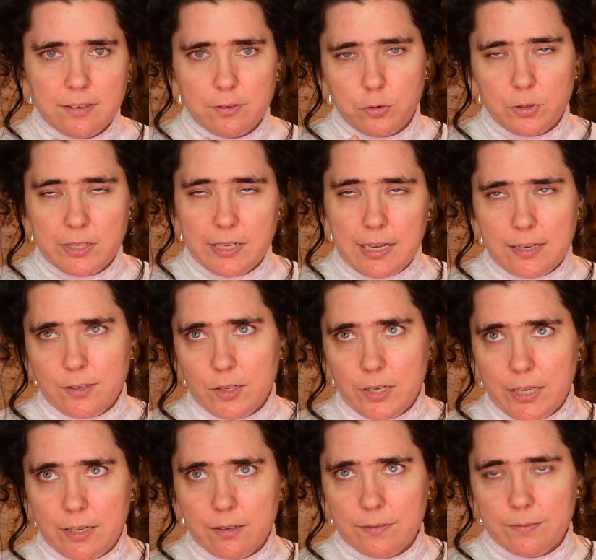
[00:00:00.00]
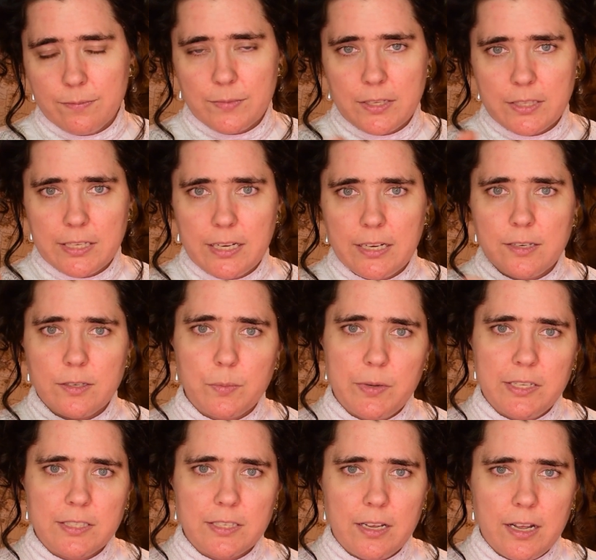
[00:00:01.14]
or the I on the end
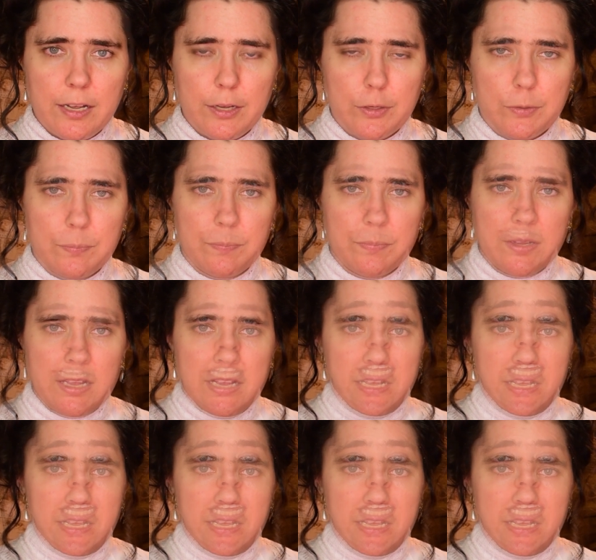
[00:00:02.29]
means isle.